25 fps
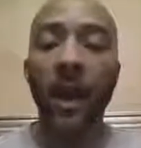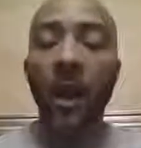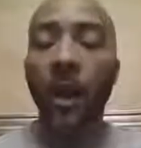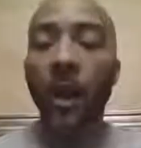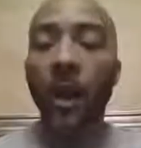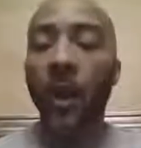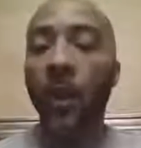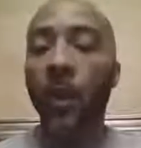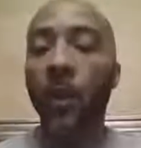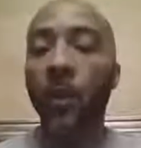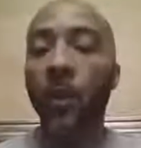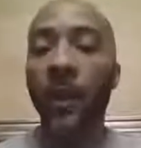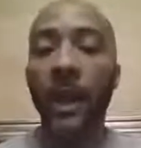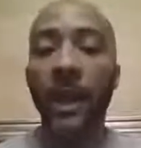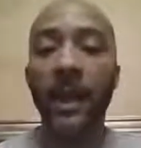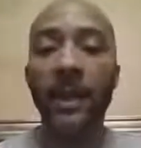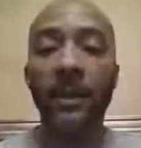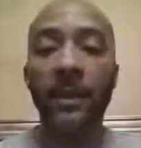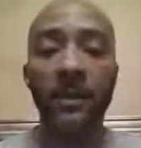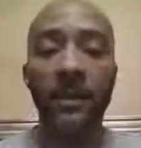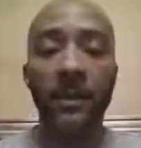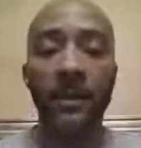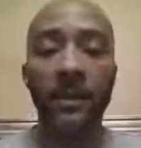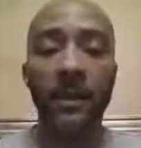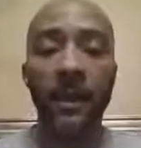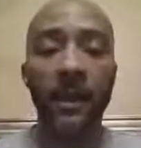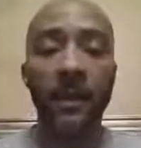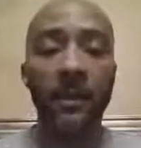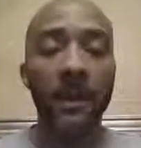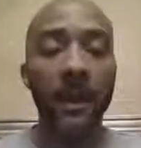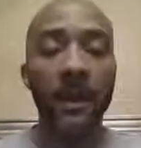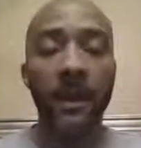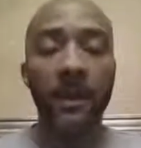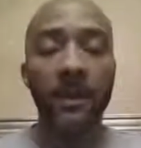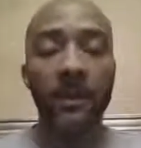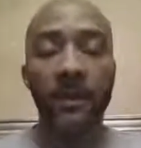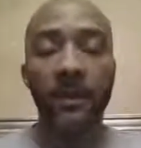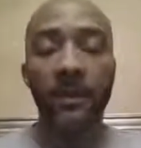always is
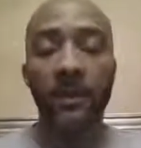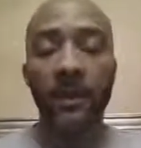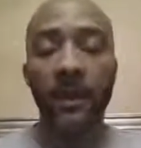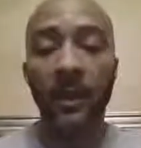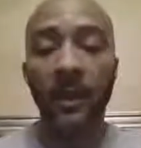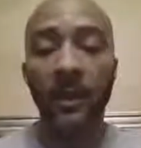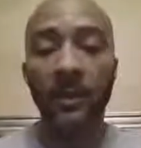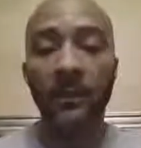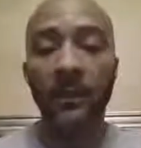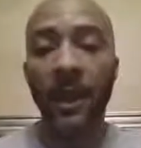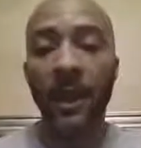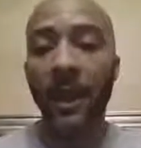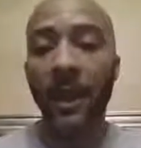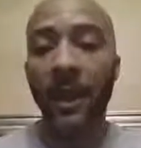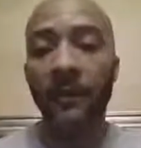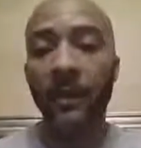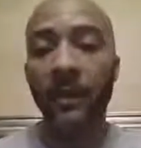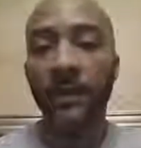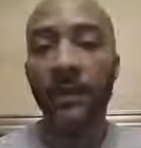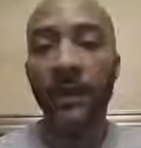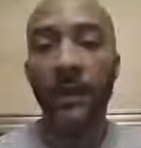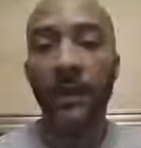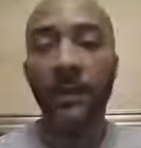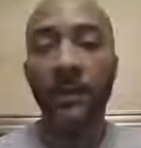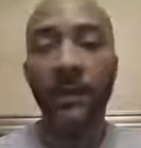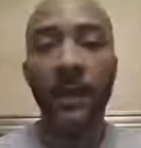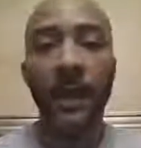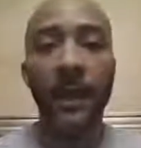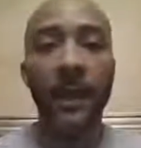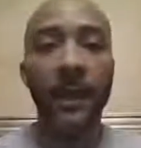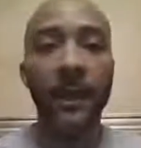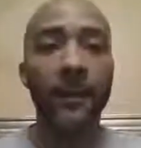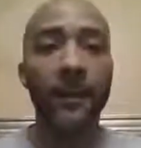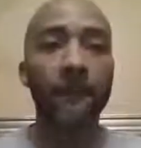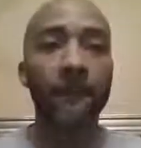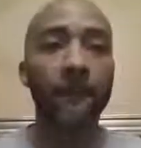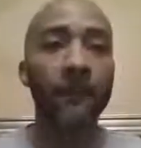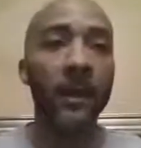achieved every single
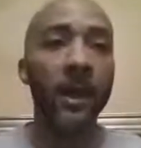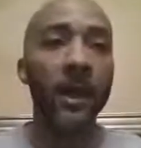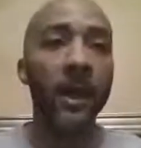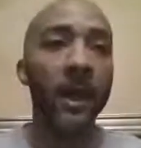time.